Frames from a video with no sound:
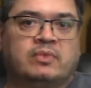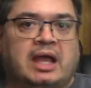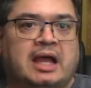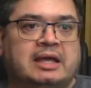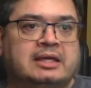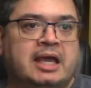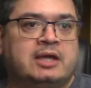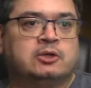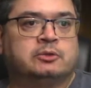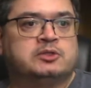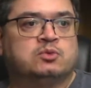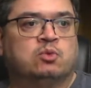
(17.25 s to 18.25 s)
I can't
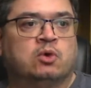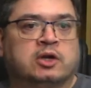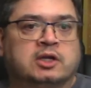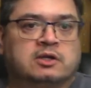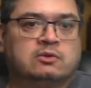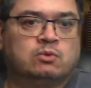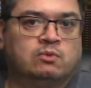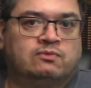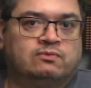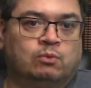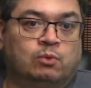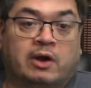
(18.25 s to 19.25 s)
always work
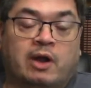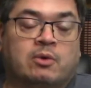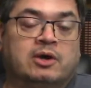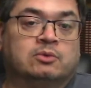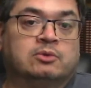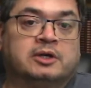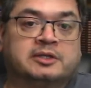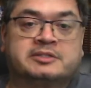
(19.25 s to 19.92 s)
where I want to work.